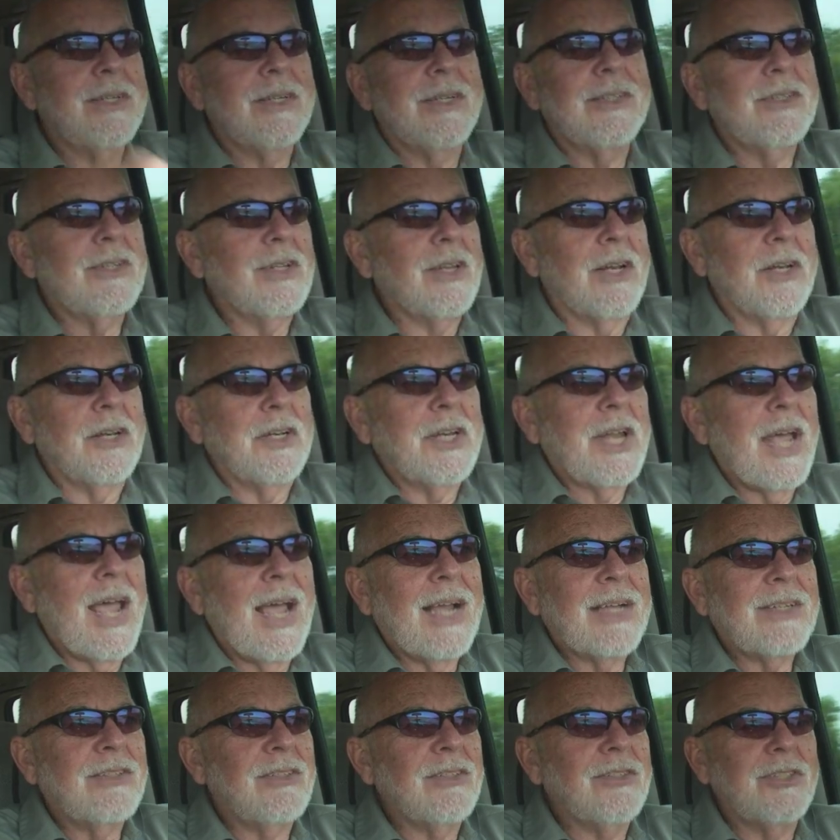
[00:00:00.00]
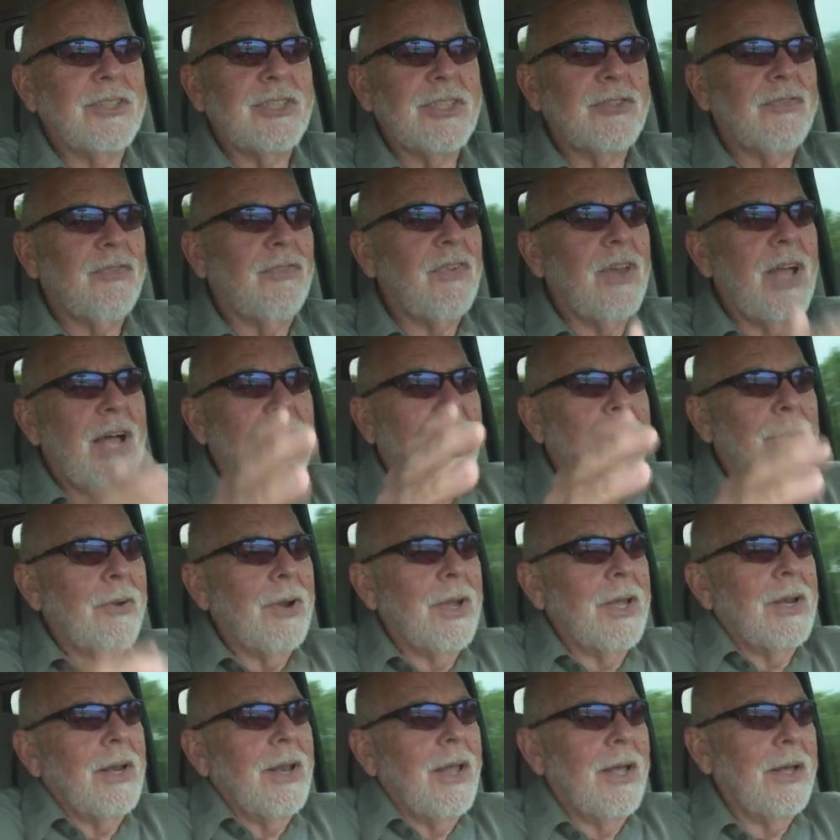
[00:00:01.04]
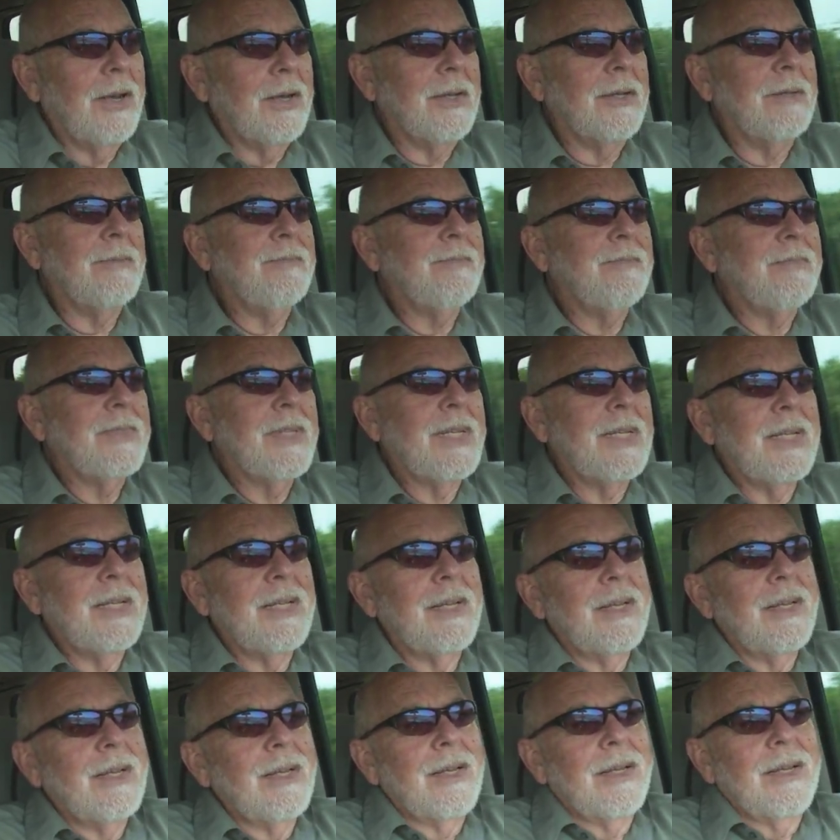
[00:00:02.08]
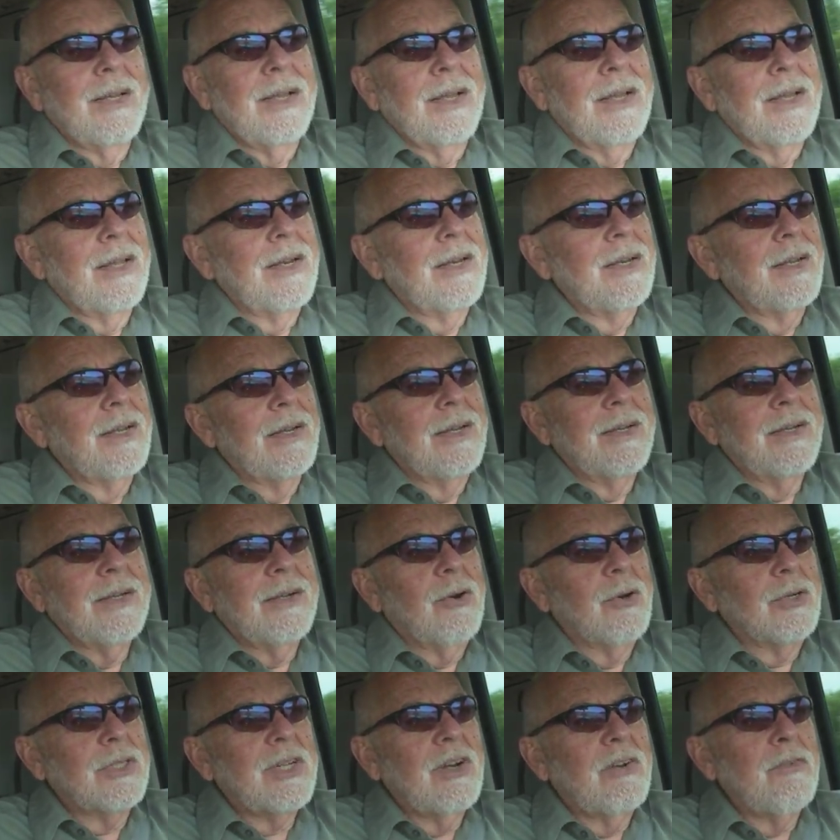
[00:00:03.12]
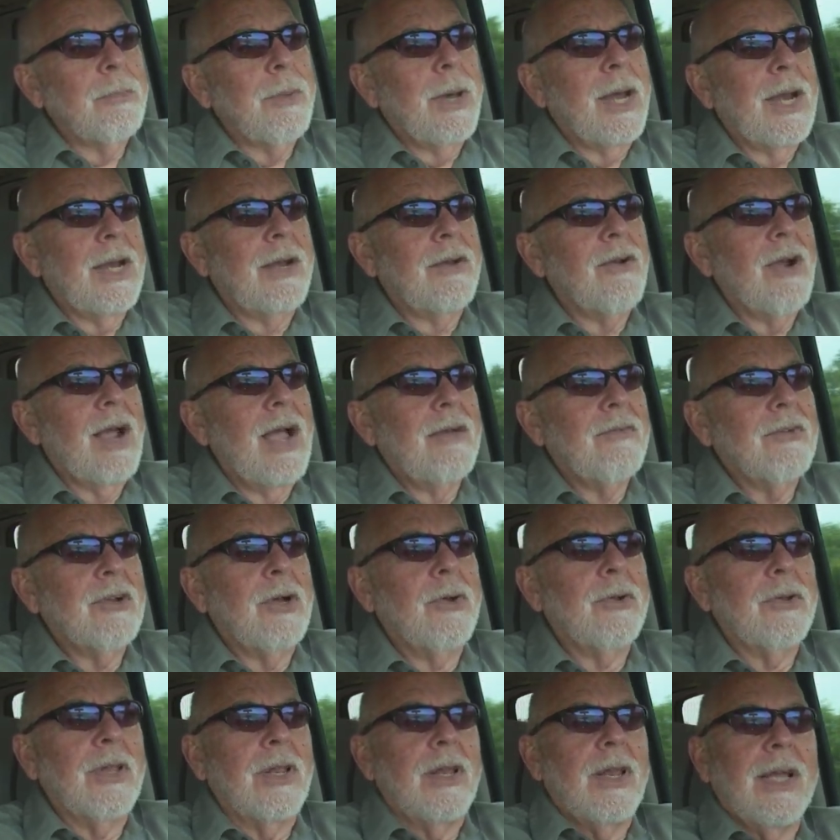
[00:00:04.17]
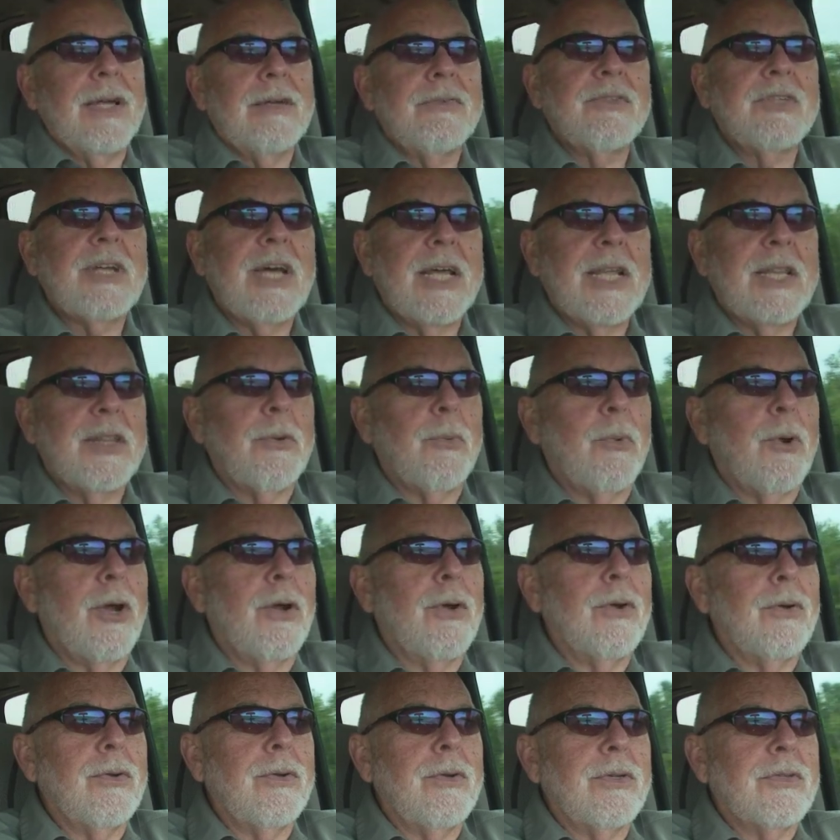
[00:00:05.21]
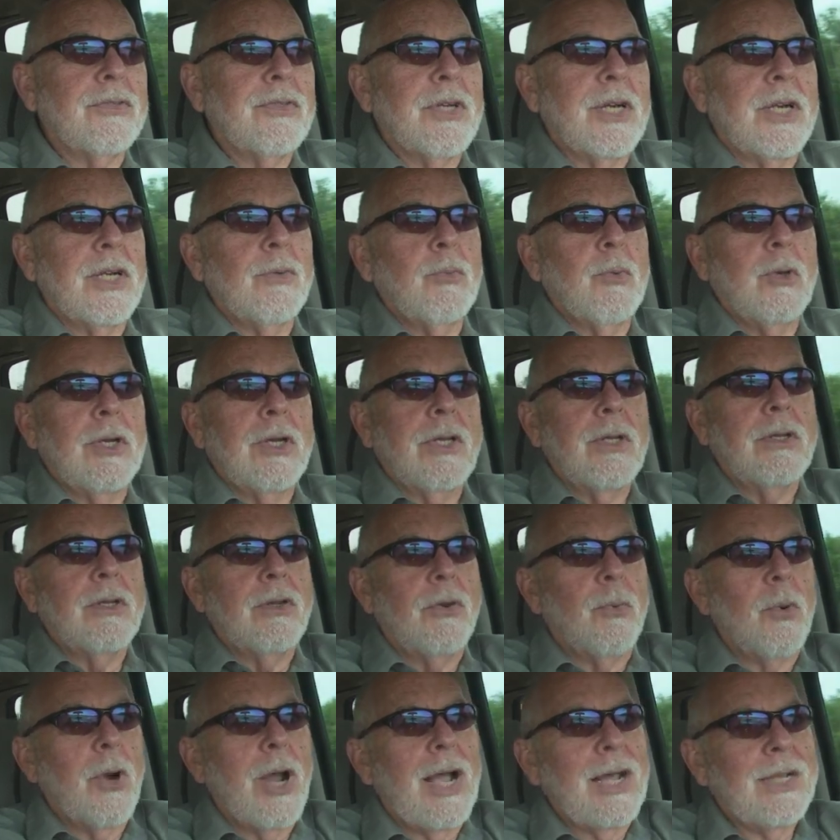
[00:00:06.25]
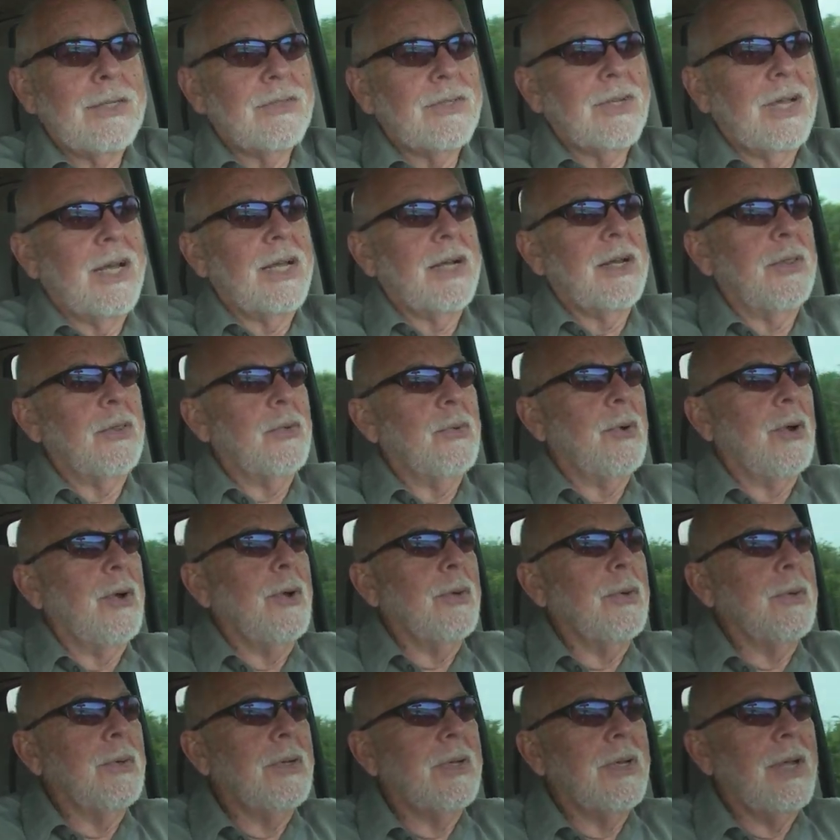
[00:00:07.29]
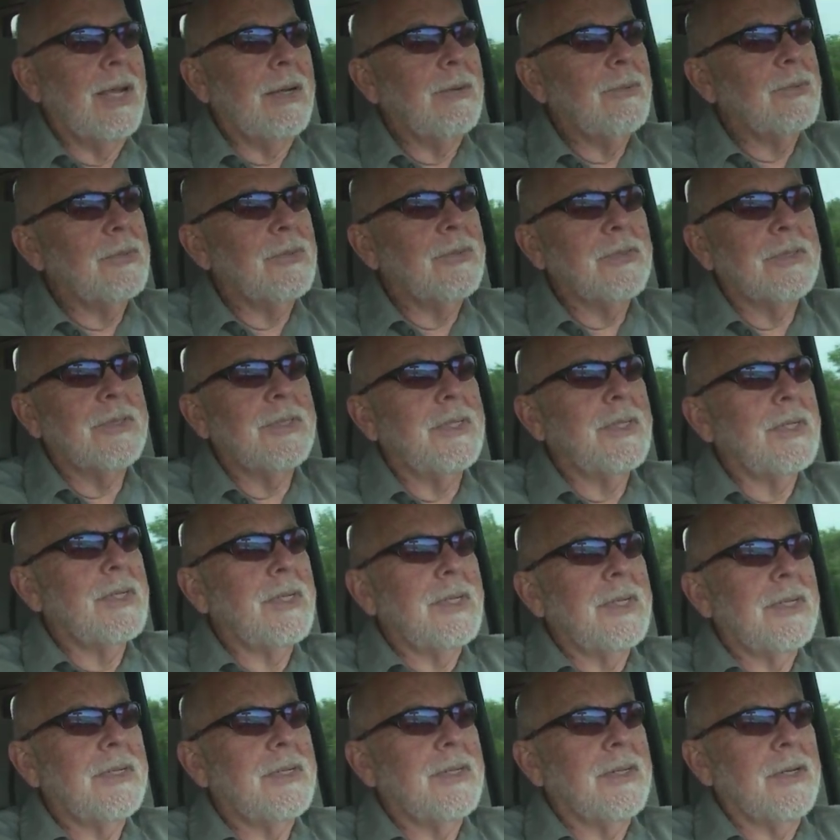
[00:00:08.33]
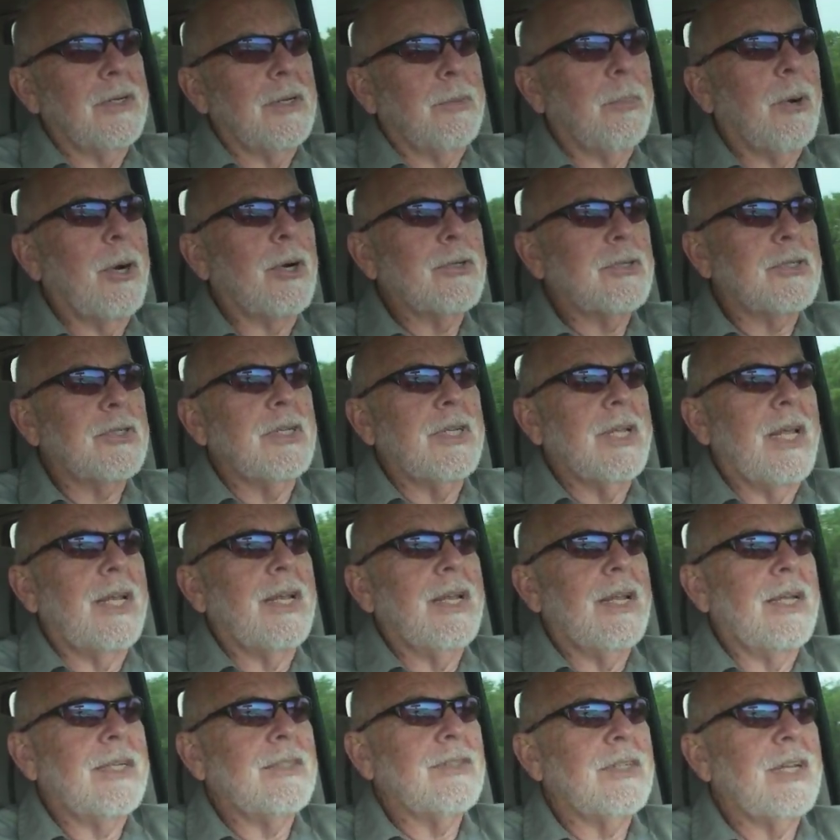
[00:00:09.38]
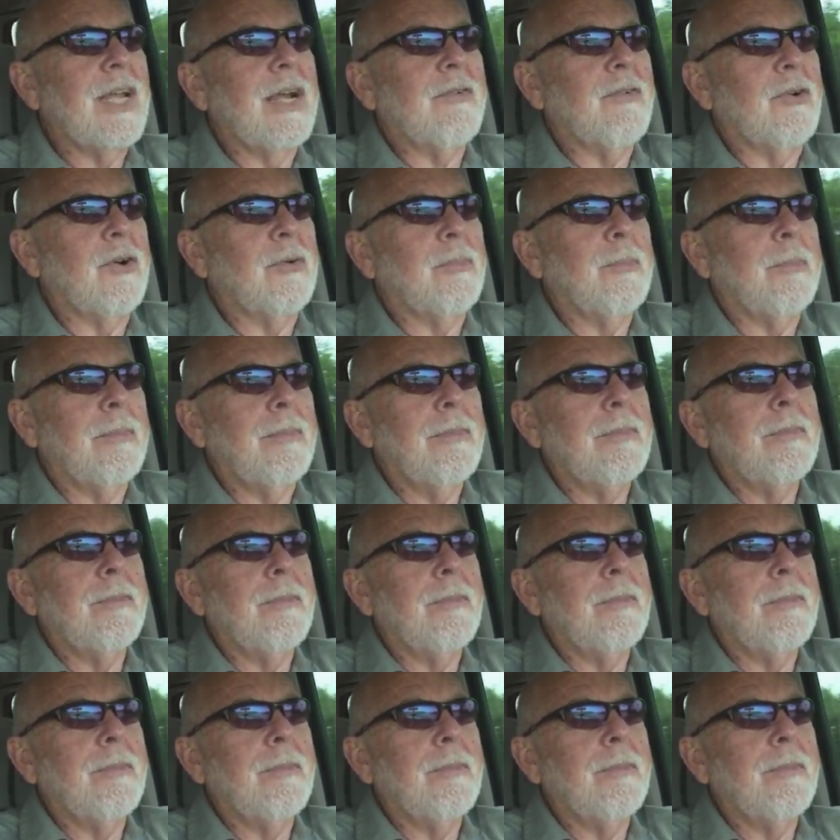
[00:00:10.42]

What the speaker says: These little taxis just fly around London. And of course, everybody driving on the left side of the road, the steering wheel on the right side of the road. And that was to a person that has never